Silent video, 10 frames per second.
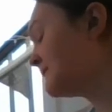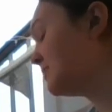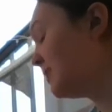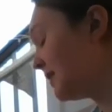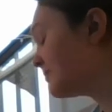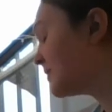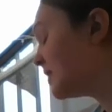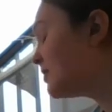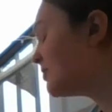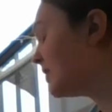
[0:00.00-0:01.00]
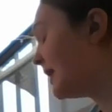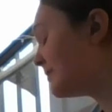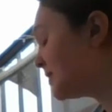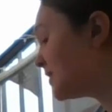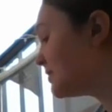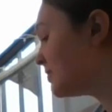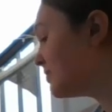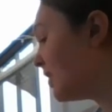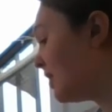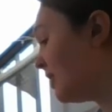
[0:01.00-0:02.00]
Okay. Well, I'm going to go
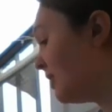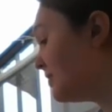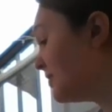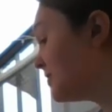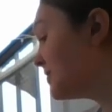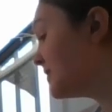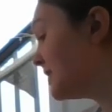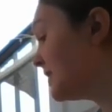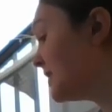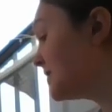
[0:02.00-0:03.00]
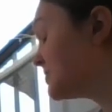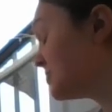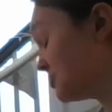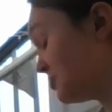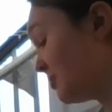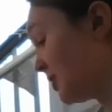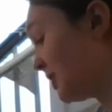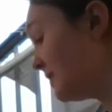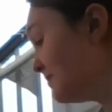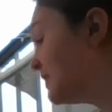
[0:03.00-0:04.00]
call the social worker